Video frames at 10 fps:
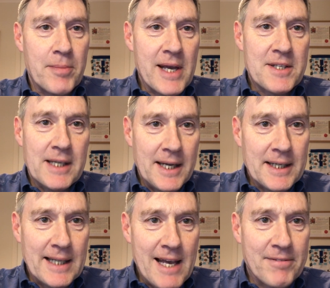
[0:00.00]
be as
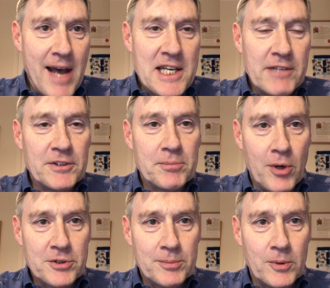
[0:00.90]
clinically effective as
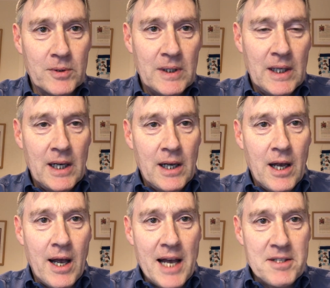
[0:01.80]
possible,
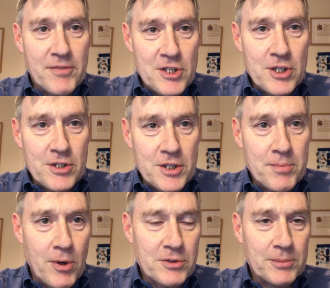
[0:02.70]
as efficient as
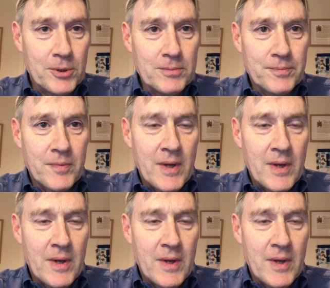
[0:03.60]
possible.